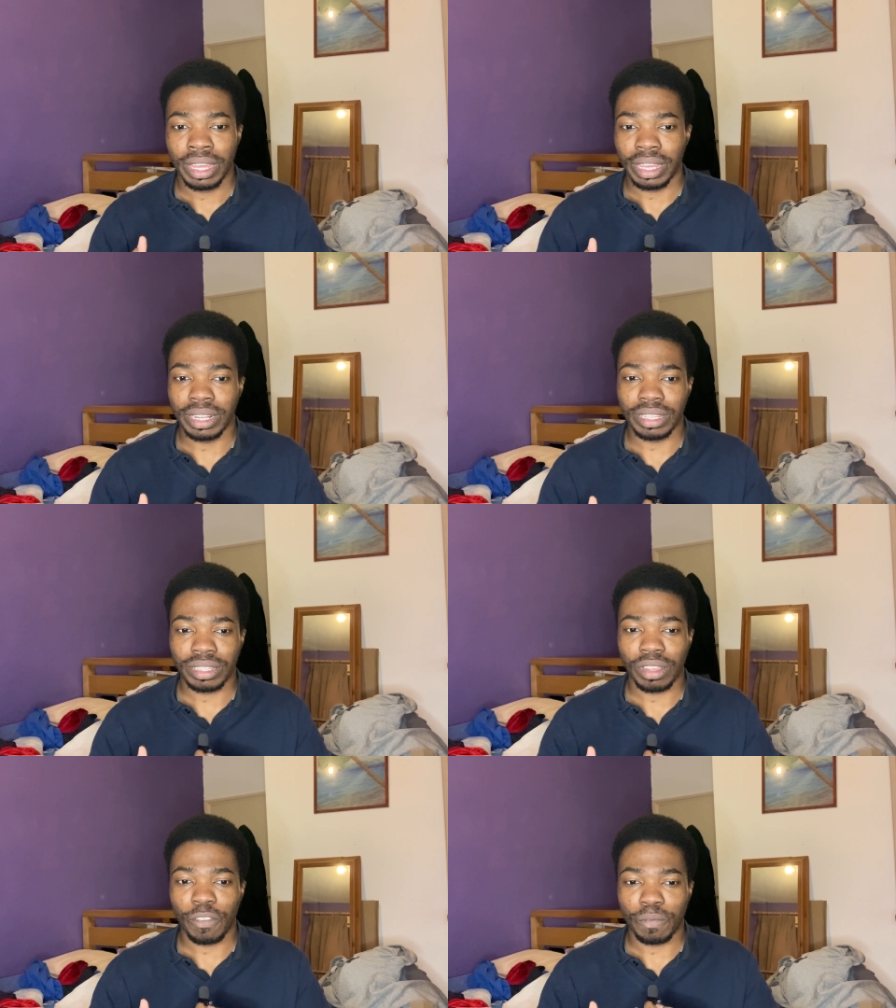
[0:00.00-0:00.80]
in
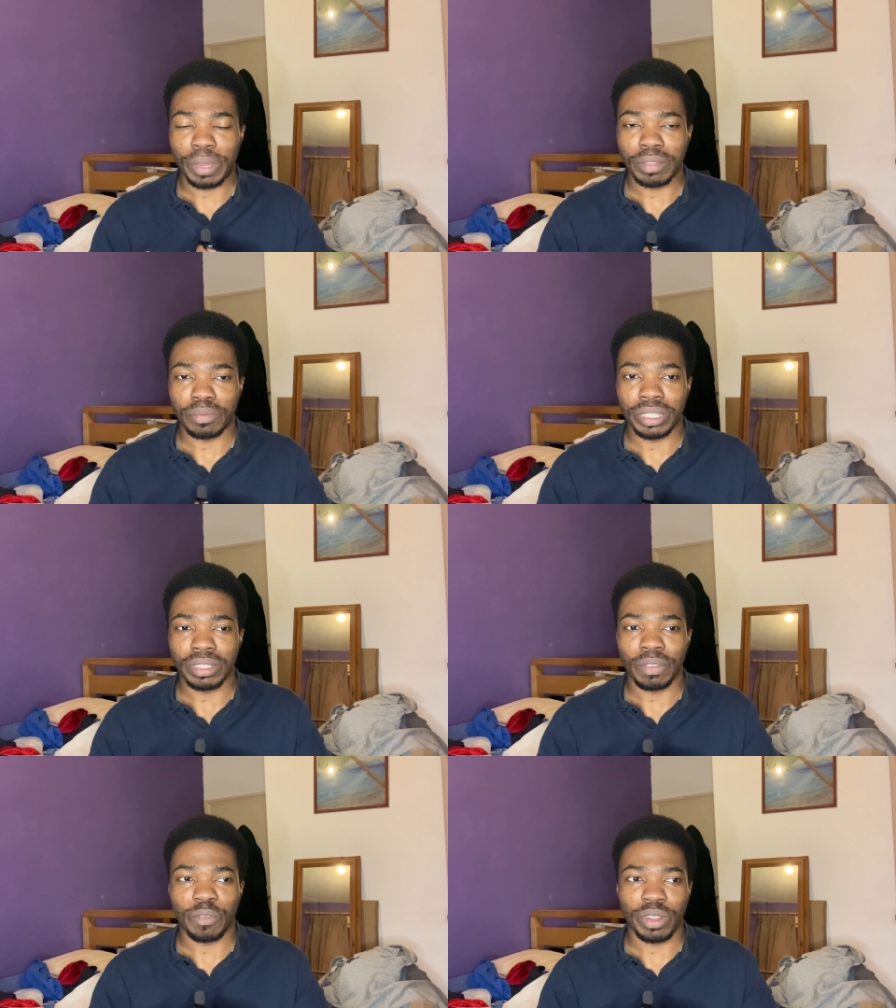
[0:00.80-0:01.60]
itself made me
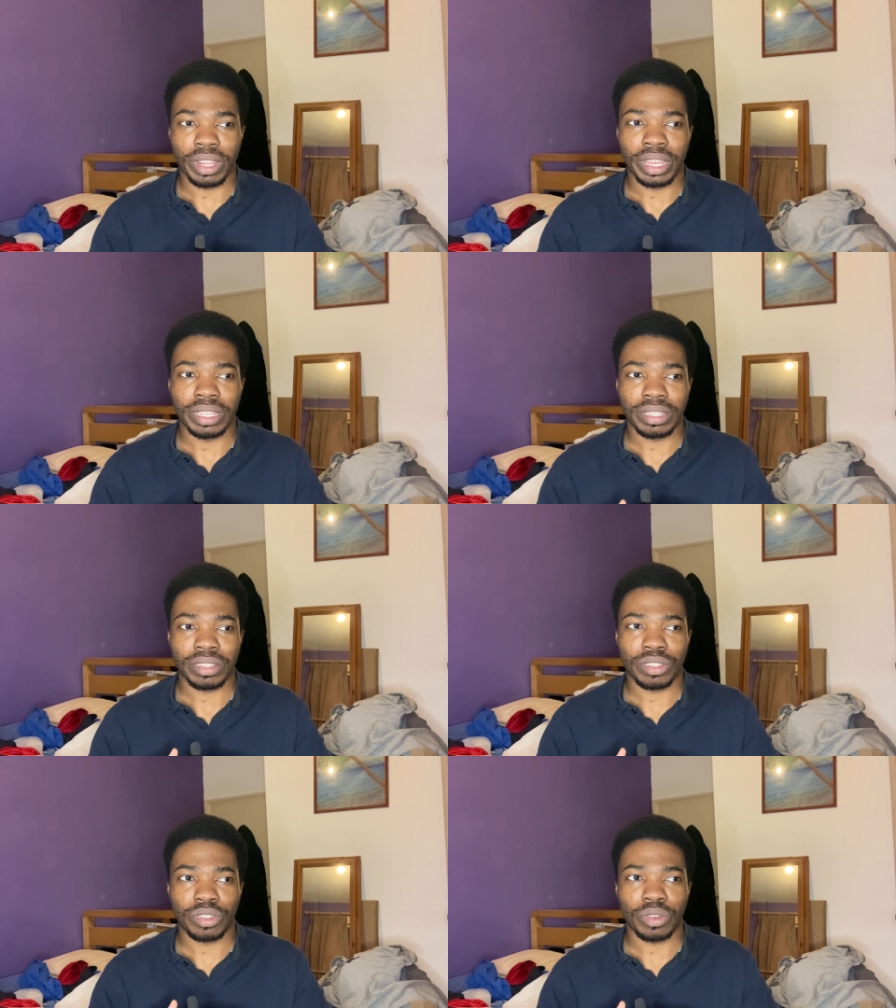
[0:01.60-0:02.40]
realize
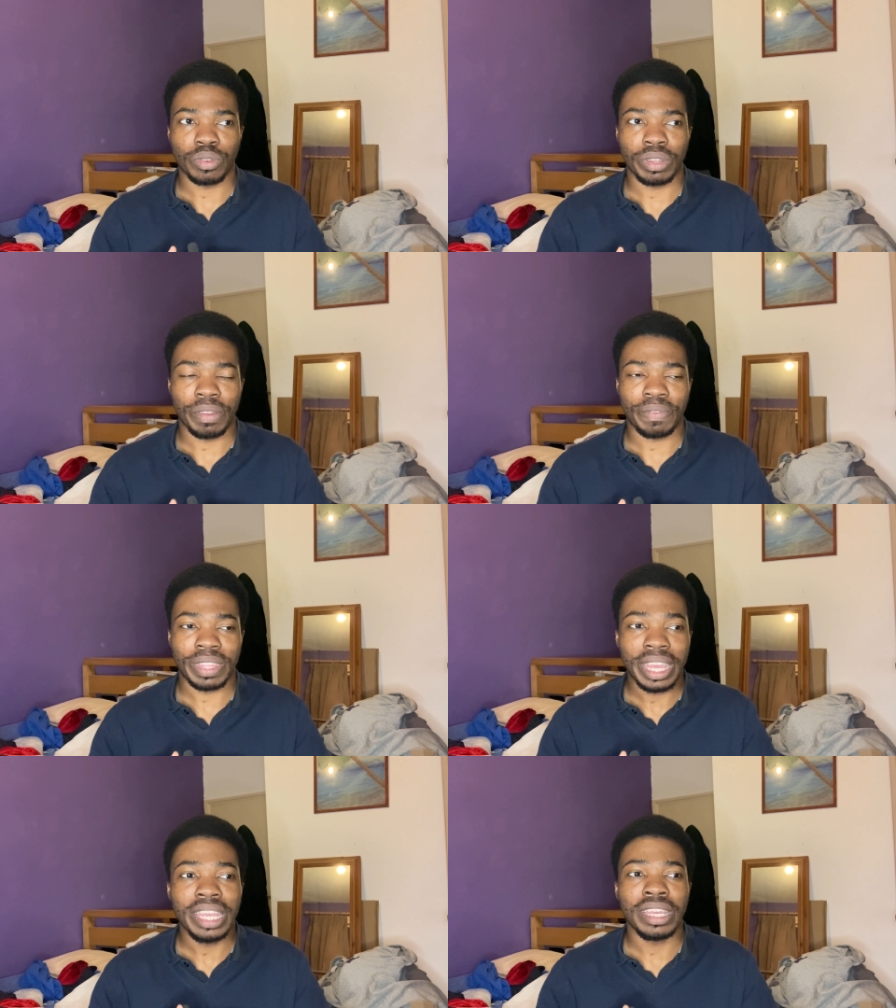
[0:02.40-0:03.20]
so if
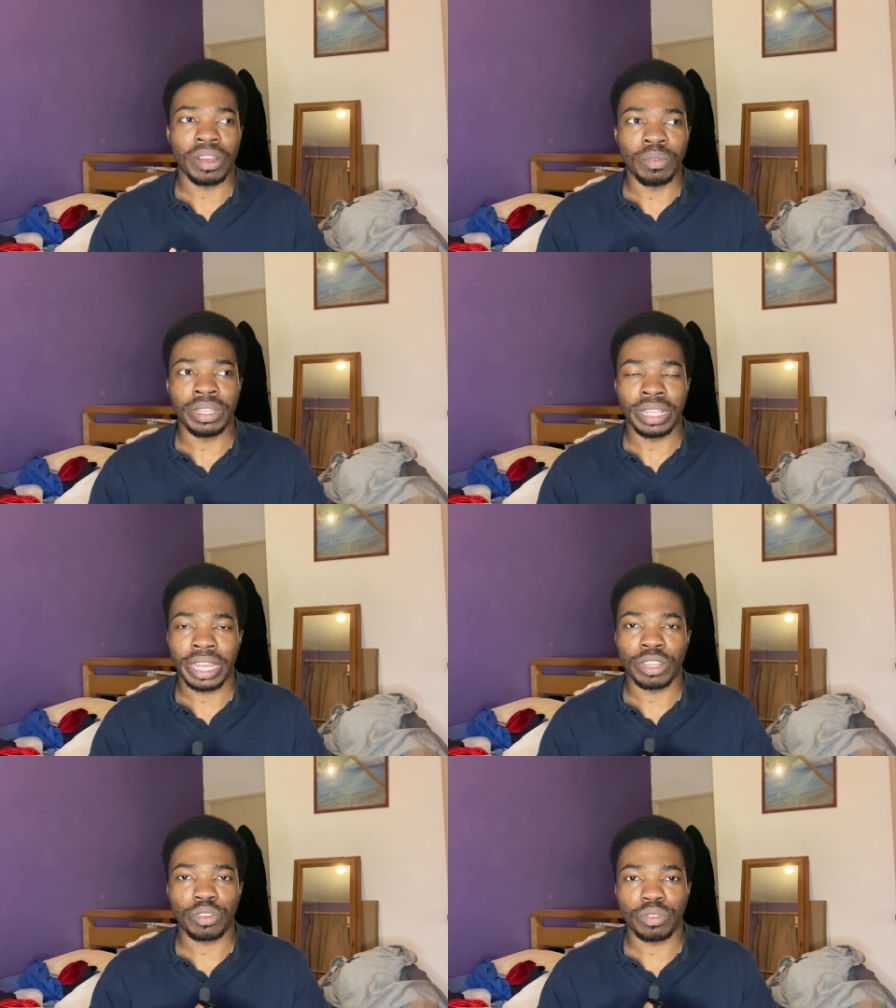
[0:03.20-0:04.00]
they only
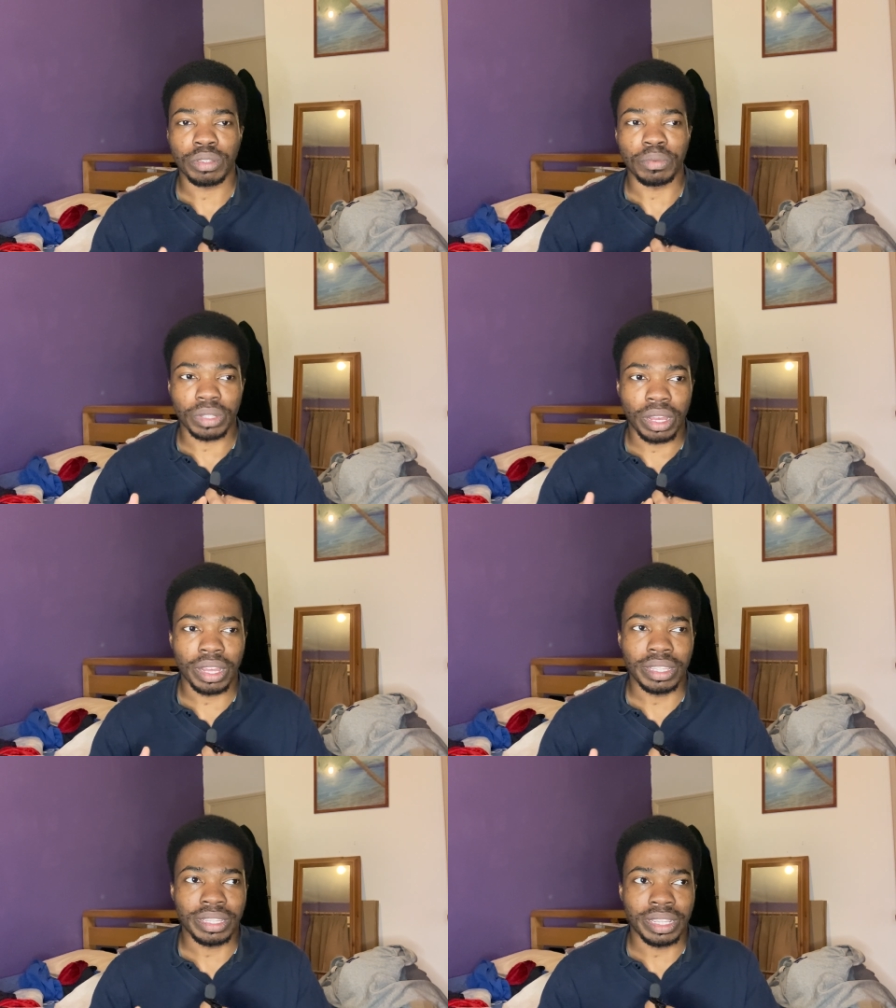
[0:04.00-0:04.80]
like Christmas cards,